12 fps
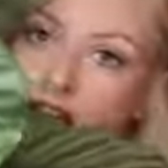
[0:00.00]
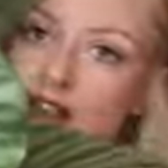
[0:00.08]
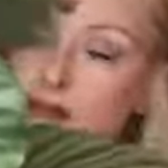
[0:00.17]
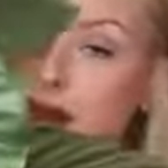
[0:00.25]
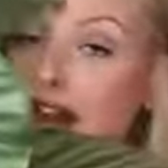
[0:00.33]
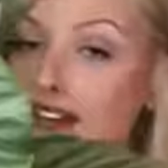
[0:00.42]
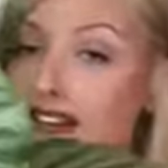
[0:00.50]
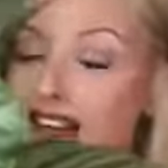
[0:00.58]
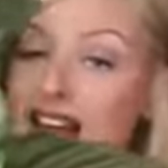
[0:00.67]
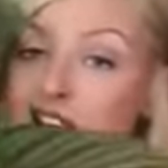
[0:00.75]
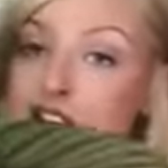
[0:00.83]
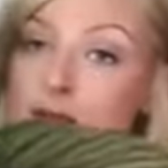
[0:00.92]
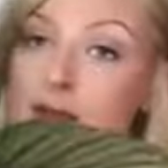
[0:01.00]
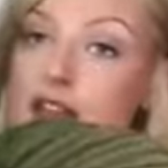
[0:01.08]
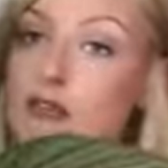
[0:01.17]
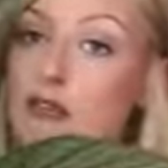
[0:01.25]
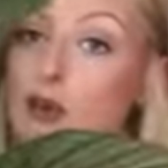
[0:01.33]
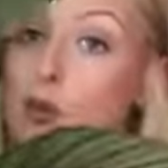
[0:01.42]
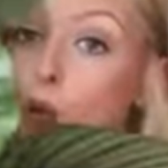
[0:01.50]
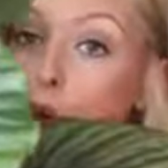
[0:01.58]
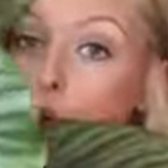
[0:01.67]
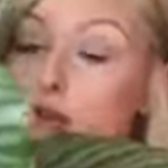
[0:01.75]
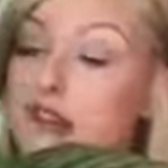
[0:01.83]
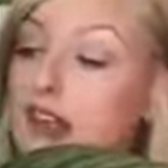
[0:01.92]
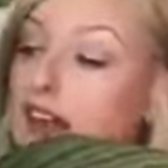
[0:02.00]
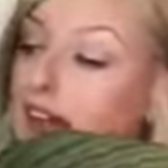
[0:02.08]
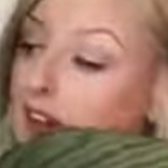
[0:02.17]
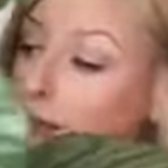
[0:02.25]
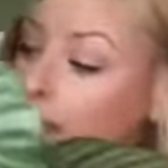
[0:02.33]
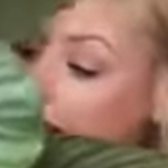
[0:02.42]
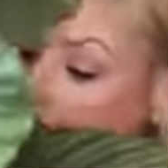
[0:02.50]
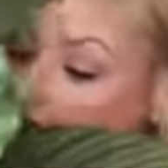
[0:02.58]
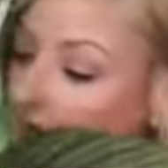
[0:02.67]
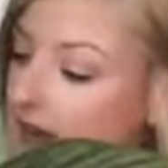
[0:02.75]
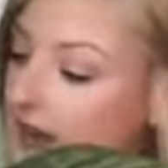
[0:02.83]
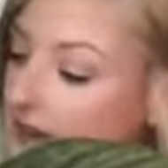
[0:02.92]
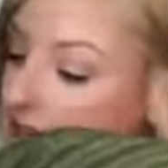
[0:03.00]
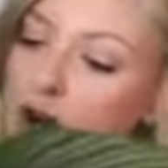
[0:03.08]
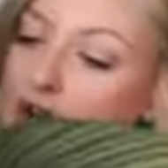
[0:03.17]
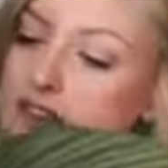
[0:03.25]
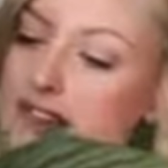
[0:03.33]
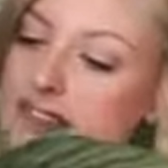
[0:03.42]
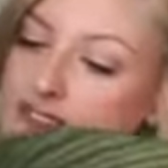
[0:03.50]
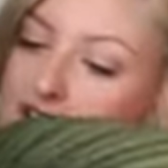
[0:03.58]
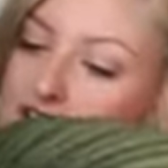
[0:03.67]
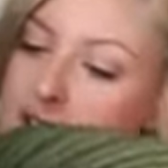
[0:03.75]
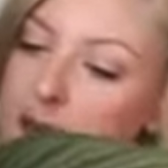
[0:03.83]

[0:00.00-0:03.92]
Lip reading: This plant has actually been through the wars a little bit, and honestly this is the